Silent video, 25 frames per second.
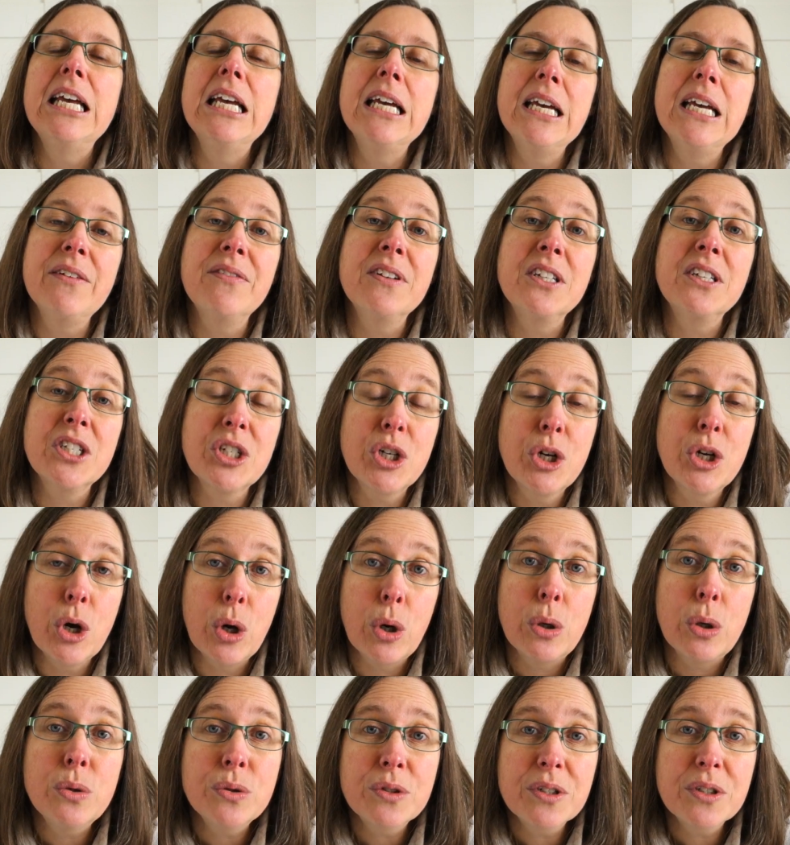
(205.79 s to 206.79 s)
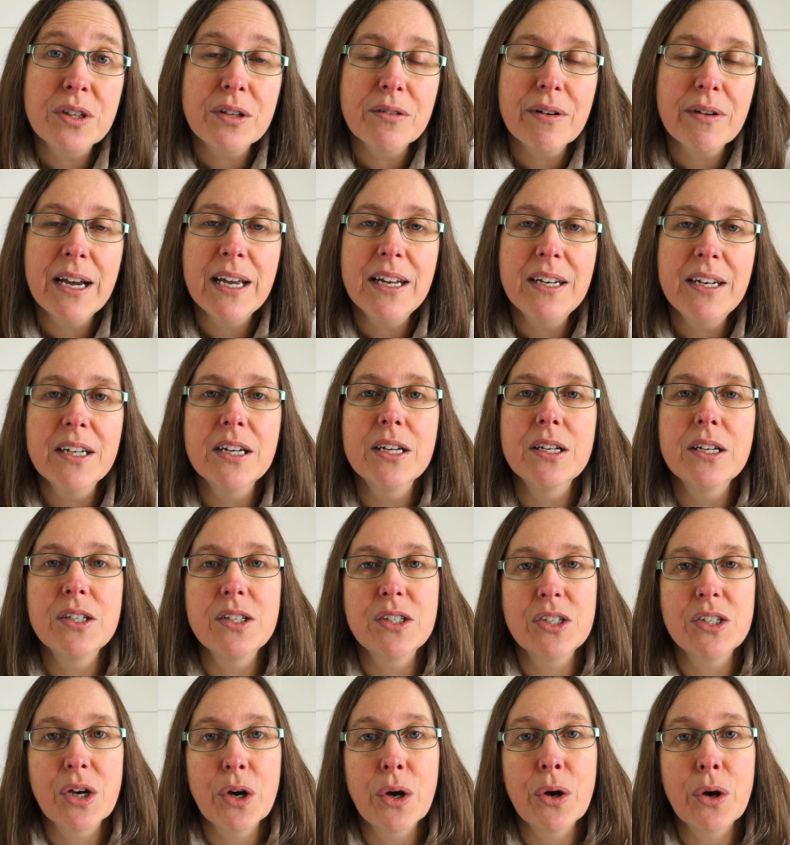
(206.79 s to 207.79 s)
If it's a gold thread,
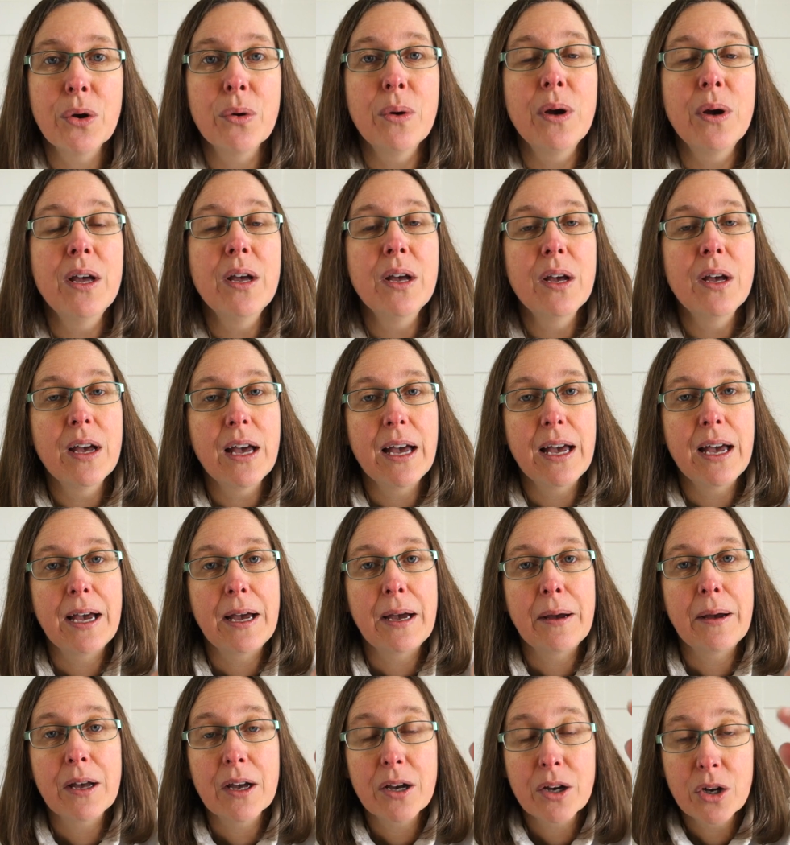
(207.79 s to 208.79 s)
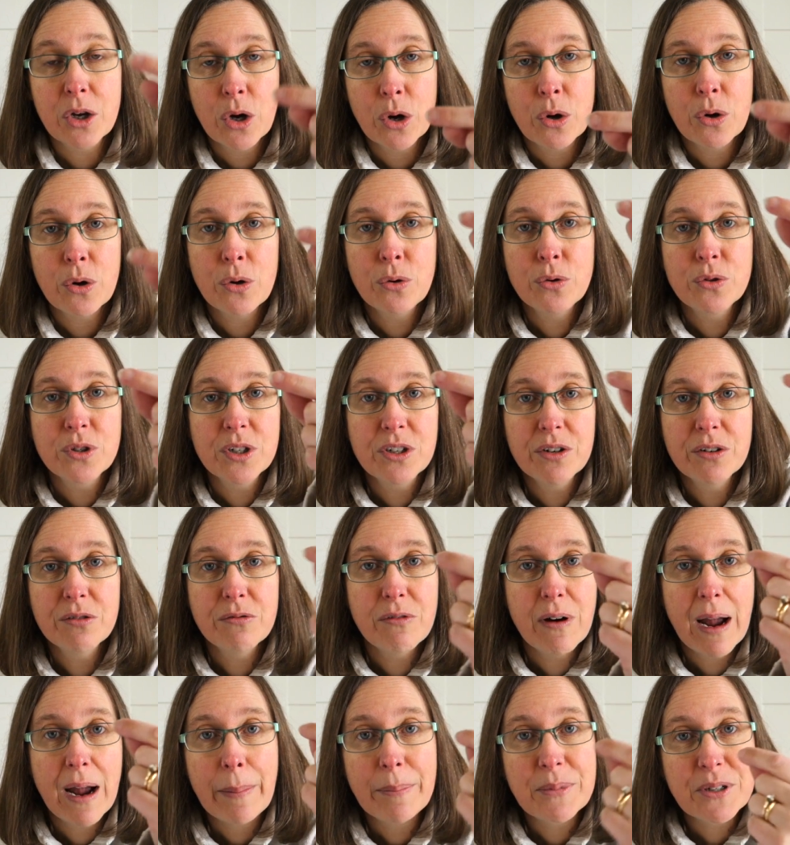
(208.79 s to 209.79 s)
so gold
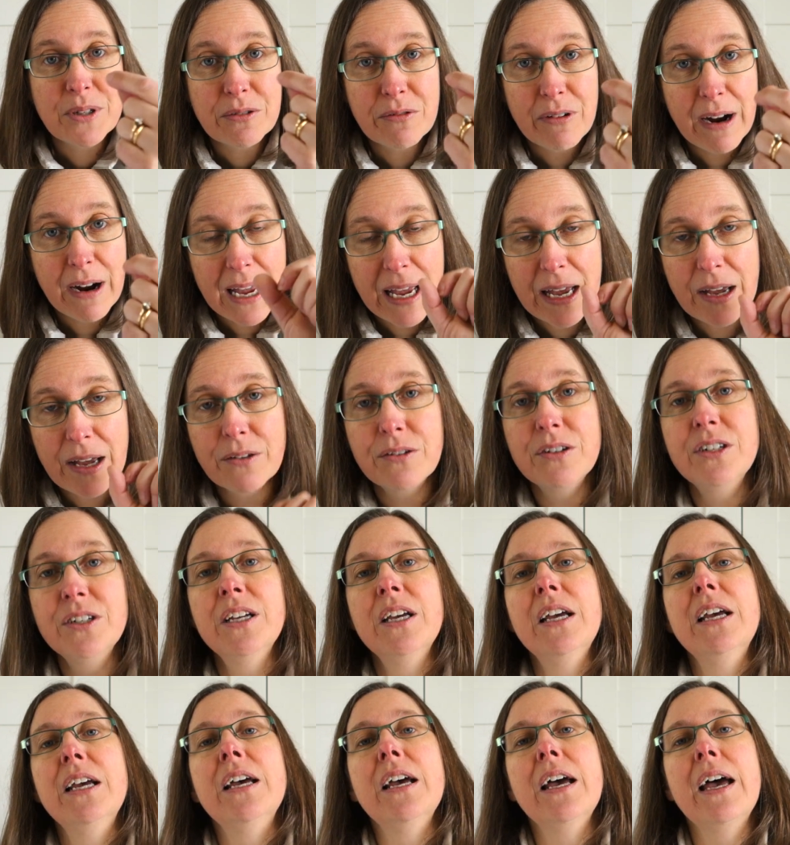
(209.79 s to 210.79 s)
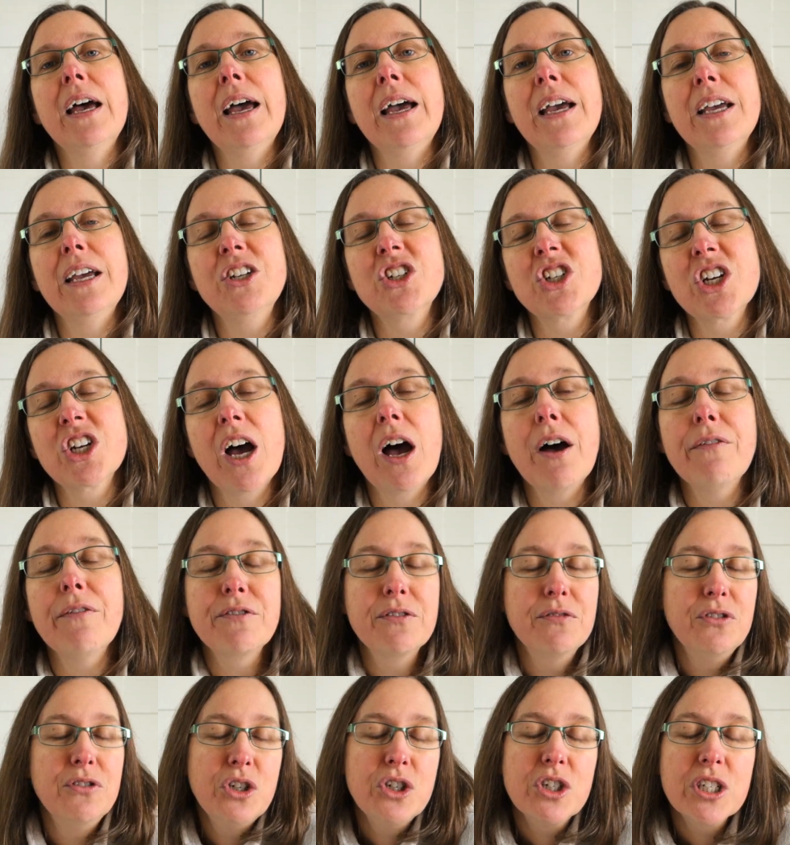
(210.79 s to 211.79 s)
wrapped around a shaft
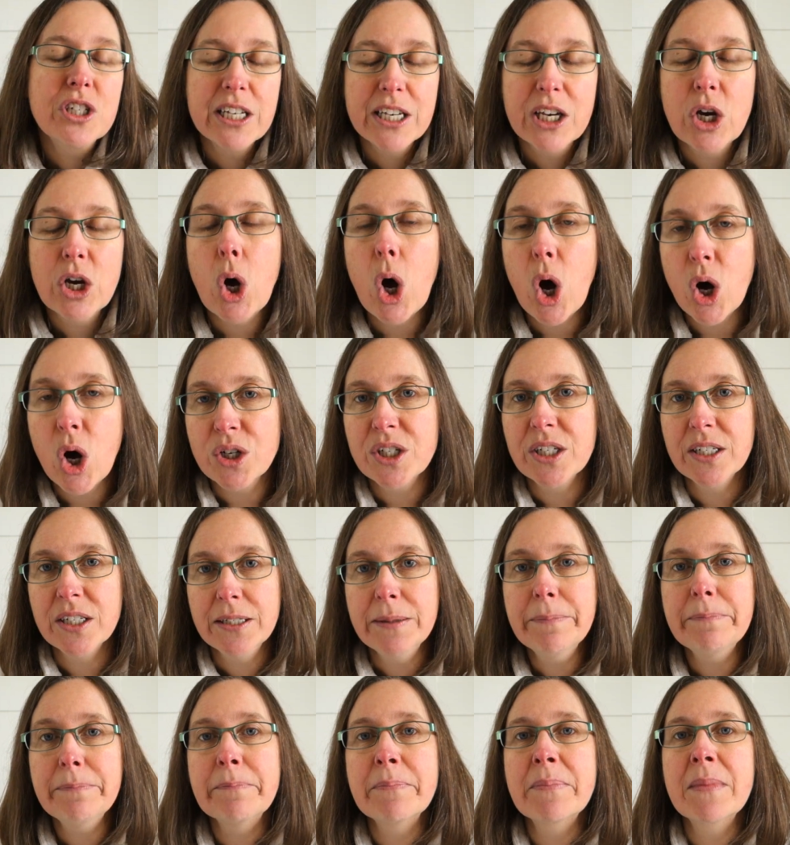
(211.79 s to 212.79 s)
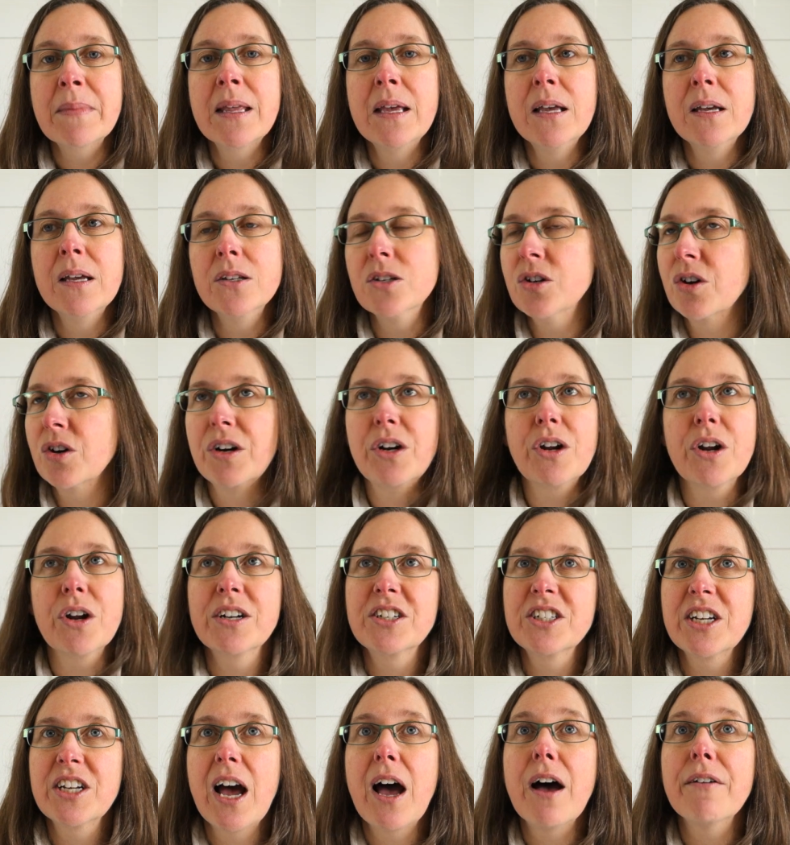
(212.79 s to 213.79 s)
of usually cotton, sorry, not a
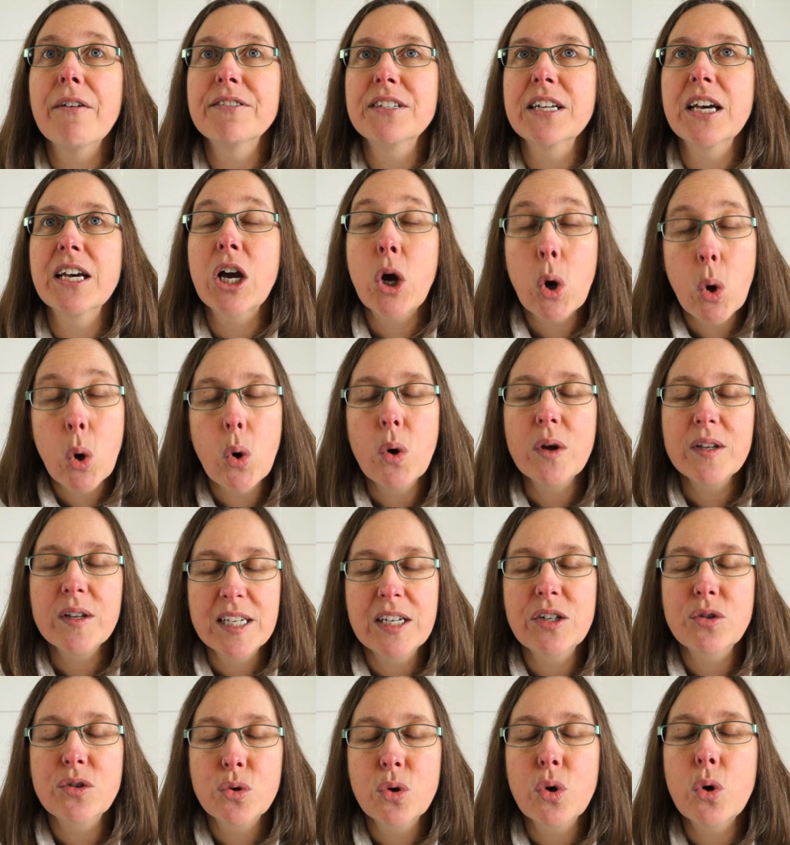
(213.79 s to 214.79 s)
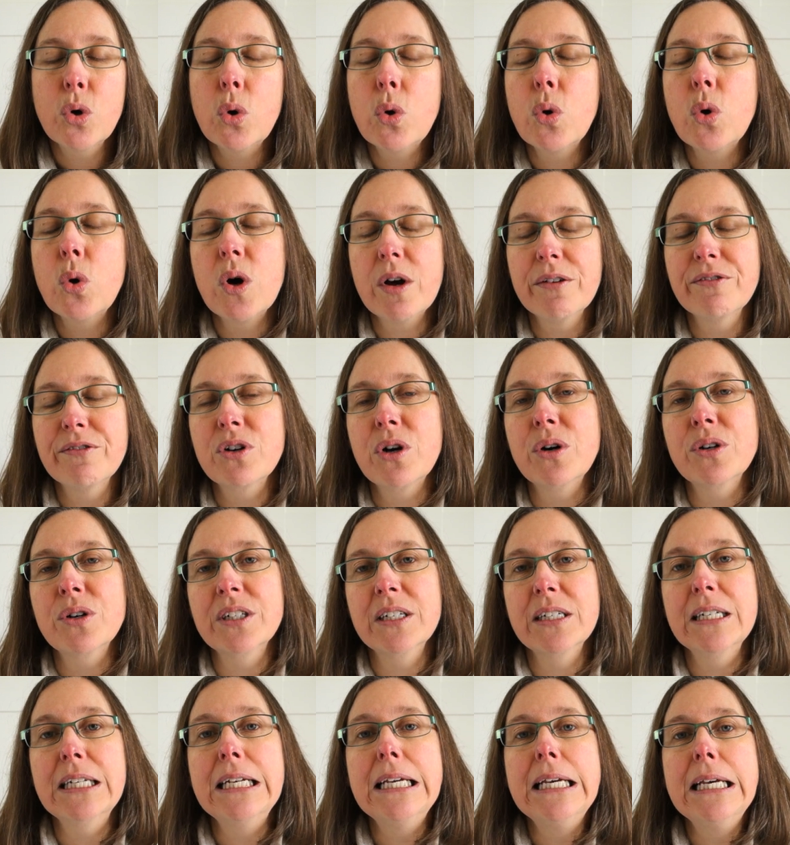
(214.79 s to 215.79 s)
shaft, a central core of
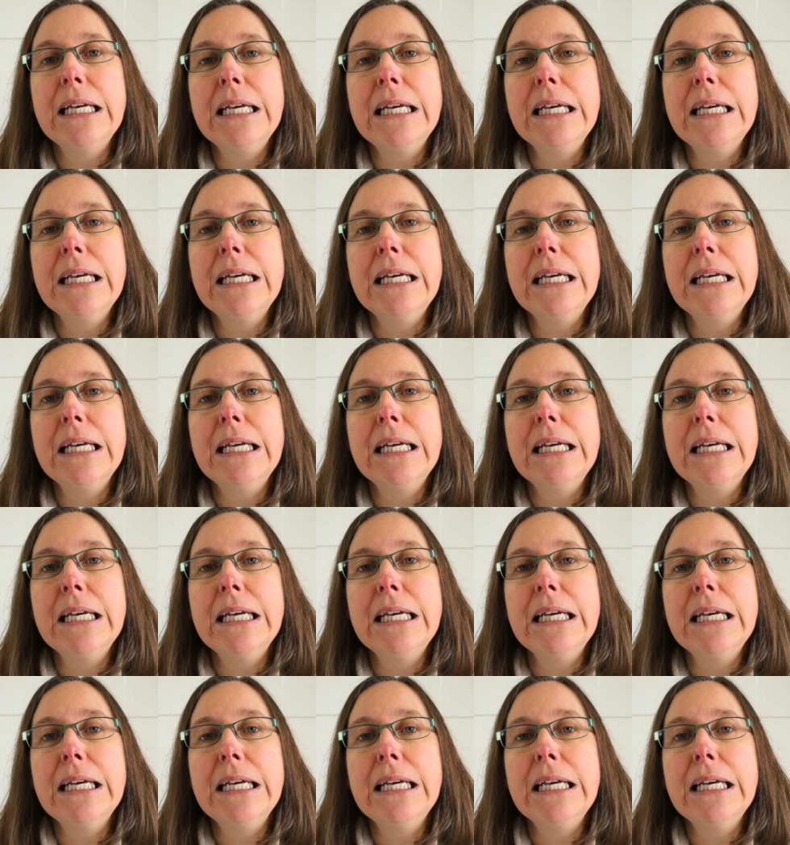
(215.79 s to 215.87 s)
cotton,